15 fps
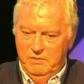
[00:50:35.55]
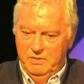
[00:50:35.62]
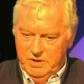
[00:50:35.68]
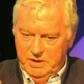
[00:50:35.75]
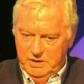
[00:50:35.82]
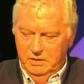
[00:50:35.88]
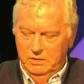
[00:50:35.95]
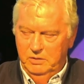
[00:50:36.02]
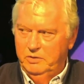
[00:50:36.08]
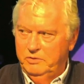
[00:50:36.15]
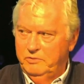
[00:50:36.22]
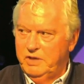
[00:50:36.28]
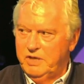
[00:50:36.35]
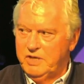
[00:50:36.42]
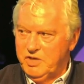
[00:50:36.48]
which had a lot
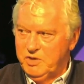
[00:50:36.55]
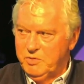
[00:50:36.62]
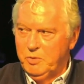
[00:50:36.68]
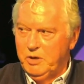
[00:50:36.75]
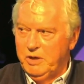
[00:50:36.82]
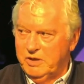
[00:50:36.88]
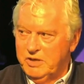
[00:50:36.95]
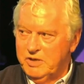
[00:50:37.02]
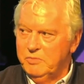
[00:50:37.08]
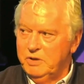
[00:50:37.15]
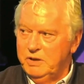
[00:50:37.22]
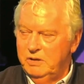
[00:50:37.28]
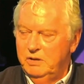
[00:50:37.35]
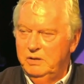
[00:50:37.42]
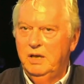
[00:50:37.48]
of disc springs, and we
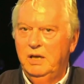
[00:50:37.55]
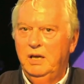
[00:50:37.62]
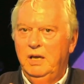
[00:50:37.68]
could